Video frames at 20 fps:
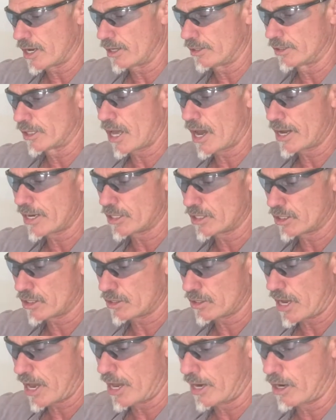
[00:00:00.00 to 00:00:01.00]
lights
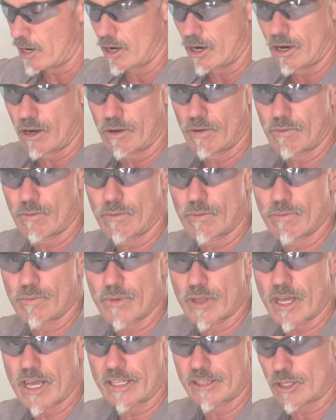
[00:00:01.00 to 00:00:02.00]
at
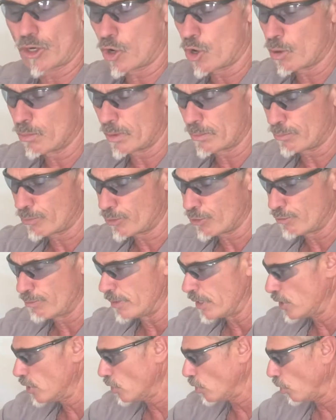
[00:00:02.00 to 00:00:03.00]
the home
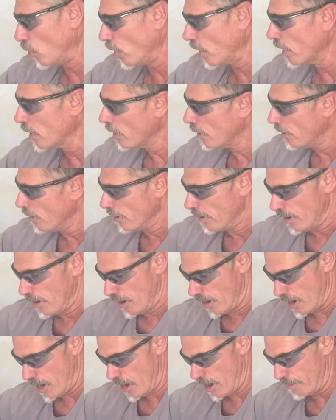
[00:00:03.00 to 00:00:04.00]
improvement store.
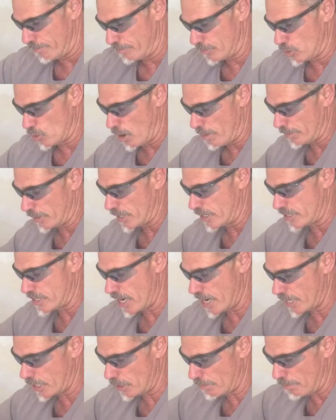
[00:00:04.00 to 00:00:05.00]
So I'm going to
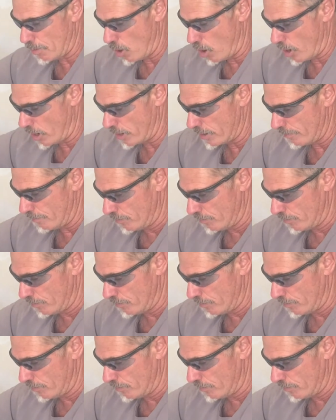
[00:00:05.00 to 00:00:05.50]
take it apart.